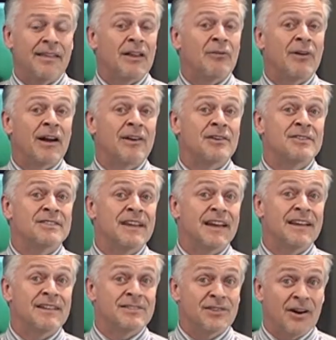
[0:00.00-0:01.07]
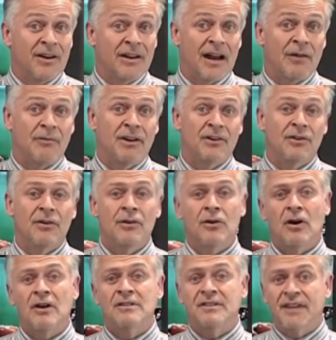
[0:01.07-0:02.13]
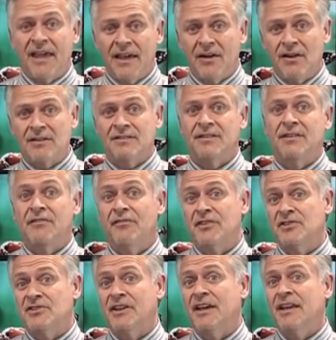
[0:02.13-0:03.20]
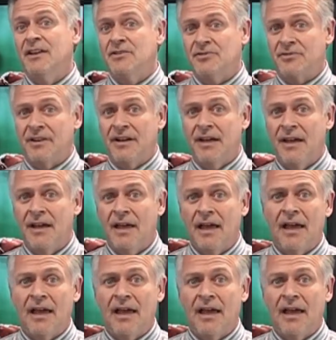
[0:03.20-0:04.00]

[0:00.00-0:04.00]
The record-setting sockeye return caused chaos in the fishing industry